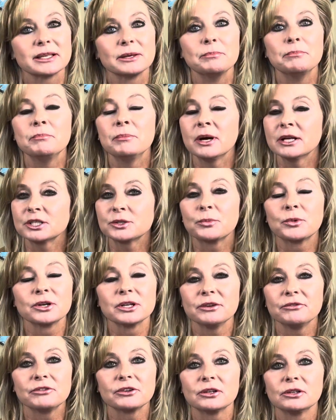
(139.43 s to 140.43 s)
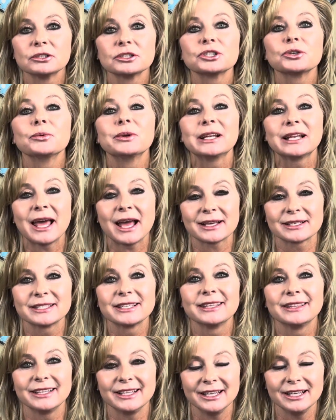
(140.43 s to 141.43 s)
it much more difficult to relax
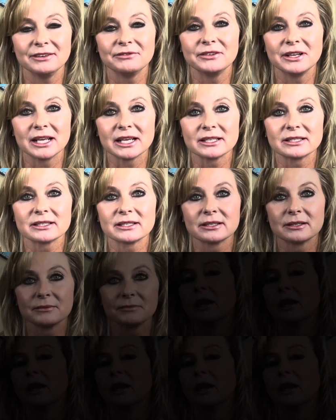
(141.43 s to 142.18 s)
in the evenings.